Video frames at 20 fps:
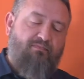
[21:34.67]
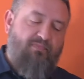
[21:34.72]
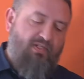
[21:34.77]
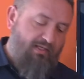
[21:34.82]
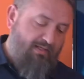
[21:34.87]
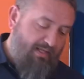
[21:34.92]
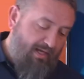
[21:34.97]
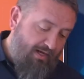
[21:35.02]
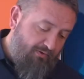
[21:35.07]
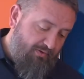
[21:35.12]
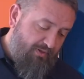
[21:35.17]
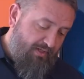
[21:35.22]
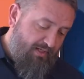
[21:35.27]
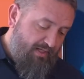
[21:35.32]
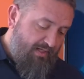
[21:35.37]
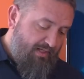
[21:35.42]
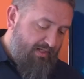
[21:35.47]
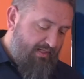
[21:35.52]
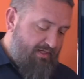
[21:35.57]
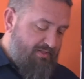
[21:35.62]
Now,
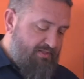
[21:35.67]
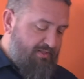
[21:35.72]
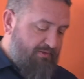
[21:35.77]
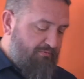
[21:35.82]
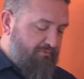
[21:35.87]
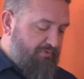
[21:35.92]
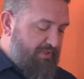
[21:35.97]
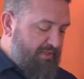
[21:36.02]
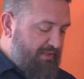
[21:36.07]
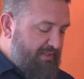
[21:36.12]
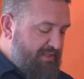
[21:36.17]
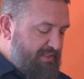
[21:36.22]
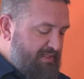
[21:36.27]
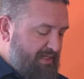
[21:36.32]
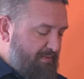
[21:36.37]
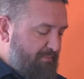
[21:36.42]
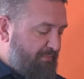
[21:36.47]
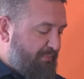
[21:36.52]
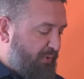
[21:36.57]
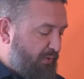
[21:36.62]
here's a really
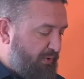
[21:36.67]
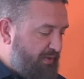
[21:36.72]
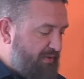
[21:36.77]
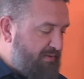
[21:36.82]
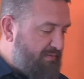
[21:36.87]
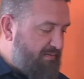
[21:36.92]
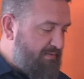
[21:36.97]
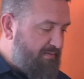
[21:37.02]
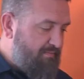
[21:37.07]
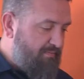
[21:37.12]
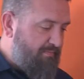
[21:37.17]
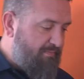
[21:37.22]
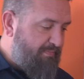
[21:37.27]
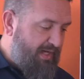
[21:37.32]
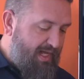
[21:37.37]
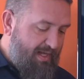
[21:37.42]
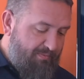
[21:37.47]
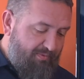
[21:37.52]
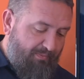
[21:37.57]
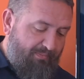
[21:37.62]
important
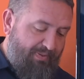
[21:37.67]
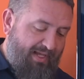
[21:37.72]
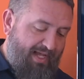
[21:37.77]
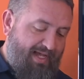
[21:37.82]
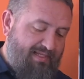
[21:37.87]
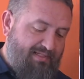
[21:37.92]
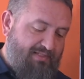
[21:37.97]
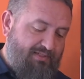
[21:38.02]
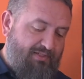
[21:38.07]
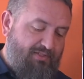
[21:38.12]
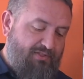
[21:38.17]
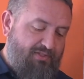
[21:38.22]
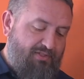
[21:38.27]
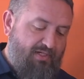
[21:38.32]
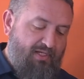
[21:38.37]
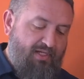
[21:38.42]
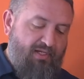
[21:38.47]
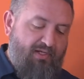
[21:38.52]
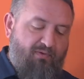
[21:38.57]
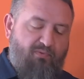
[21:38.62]
Bible passage
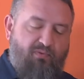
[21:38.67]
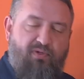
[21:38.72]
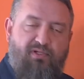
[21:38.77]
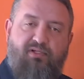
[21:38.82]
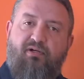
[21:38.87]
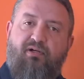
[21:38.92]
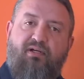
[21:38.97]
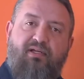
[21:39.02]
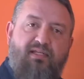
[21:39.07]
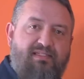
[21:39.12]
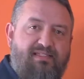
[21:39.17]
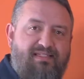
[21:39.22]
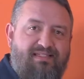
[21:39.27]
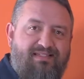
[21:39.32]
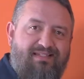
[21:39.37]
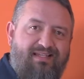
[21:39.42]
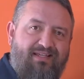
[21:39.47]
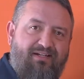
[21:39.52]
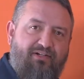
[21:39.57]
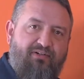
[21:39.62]
when you're
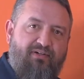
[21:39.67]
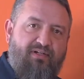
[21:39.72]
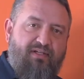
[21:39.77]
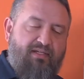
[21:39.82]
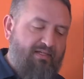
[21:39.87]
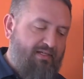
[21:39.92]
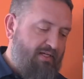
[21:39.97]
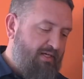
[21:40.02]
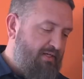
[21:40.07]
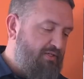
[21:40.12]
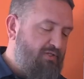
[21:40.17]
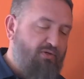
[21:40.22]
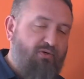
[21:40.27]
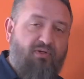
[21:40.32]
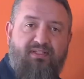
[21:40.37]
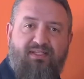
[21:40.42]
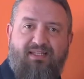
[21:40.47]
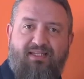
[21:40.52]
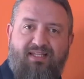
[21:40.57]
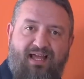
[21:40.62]
considering your
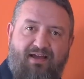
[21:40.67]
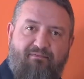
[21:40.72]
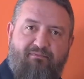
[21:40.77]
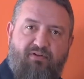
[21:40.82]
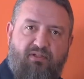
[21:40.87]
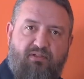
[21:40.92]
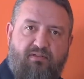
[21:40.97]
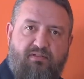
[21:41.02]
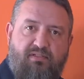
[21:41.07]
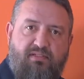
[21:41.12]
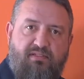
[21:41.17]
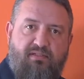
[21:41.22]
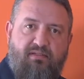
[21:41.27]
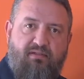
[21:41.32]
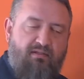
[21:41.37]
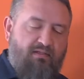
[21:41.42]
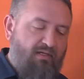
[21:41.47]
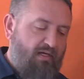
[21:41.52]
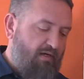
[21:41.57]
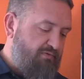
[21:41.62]
levels
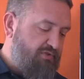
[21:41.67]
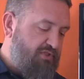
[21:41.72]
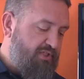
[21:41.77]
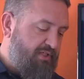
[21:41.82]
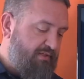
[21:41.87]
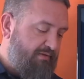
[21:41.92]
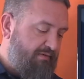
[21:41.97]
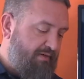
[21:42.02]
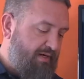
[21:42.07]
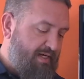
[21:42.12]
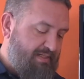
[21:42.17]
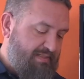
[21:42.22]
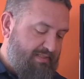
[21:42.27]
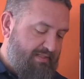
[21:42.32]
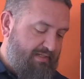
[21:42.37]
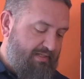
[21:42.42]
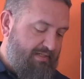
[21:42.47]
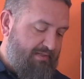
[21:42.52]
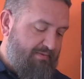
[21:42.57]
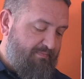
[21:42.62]
of
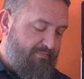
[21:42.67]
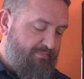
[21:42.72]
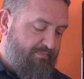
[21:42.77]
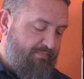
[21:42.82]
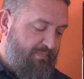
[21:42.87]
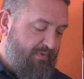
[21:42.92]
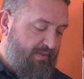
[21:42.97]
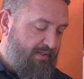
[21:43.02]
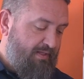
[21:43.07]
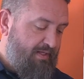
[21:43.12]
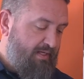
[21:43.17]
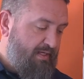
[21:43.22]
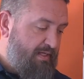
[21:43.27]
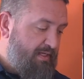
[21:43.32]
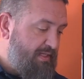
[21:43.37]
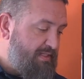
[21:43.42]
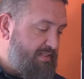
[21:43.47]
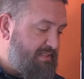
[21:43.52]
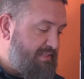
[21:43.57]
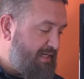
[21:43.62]
generosity.
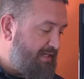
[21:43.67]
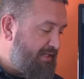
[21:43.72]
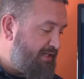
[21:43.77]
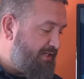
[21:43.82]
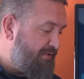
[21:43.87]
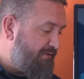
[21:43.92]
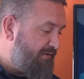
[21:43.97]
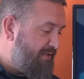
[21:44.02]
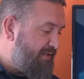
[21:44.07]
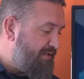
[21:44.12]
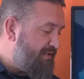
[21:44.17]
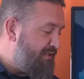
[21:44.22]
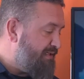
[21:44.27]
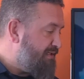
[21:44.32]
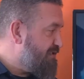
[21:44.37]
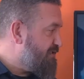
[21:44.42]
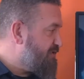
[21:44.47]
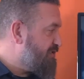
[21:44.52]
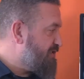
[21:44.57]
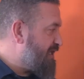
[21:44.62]
In 2
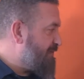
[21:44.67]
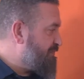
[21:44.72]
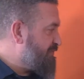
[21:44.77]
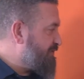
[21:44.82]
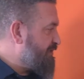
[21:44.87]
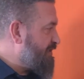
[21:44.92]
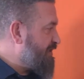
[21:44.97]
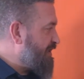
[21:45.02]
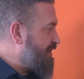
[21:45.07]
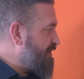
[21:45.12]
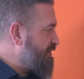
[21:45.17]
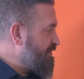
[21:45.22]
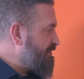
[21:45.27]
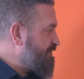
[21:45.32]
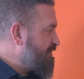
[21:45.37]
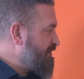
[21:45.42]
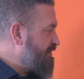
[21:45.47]
Corinthians chapter 9,